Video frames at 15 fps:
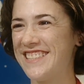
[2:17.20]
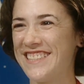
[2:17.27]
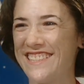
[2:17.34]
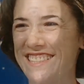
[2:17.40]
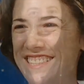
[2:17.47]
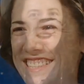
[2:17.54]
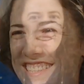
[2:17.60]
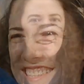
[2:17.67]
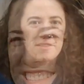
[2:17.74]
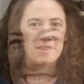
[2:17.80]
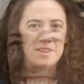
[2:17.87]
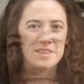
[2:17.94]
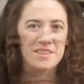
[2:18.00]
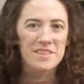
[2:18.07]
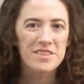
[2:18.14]
I'm Allie
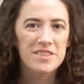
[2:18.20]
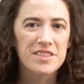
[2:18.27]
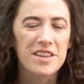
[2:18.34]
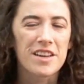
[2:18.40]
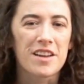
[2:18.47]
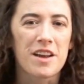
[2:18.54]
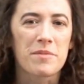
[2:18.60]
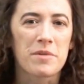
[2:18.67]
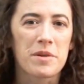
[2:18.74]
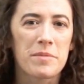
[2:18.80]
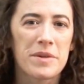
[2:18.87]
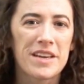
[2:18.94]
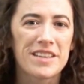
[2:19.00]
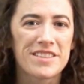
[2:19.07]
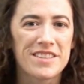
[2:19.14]
Rutledge, and I'm
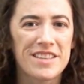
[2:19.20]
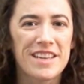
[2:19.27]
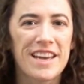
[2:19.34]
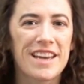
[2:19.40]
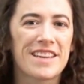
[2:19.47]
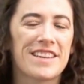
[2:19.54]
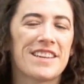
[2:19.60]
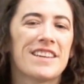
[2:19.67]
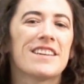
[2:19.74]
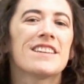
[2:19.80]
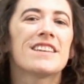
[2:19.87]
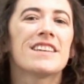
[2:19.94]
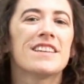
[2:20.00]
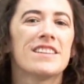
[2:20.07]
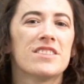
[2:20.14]
a PhD
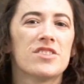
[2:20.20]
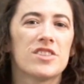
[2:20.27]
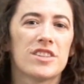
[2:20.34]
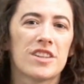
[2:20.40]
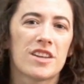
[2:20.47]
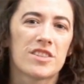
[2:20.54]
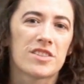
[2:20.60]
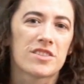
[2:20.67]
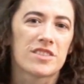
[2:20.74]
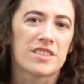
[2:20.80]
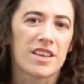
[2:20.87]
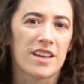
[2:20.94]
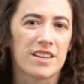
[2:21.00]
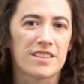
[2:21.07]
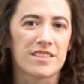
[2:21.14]
candidate in geological
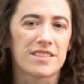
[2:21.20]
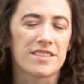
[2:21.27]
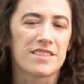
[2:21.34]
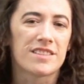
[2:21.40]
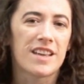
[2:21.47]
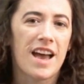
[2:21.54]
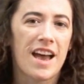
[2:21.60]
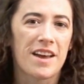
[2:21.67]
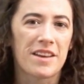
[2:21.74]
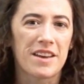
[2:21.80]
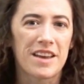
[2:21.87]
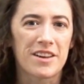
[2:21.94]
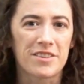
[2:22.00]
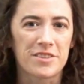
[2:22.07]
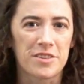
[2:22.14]
sciences
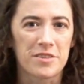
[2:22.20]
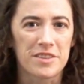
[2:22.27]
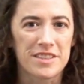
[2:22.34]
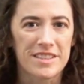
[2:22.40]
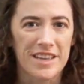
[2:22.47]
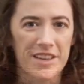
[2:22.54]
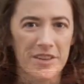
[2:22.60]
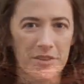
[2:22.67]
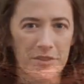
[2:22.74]
at Arizona State